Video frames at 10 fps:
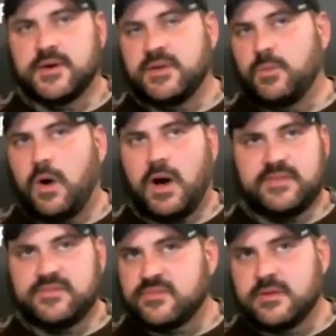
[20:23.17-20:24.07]

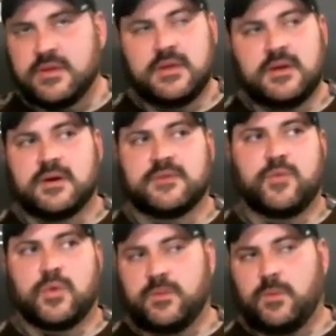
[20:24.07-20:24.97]
watts or
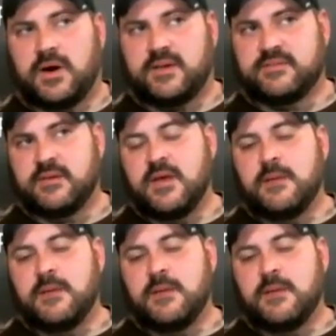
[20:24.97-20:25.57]
40 watts.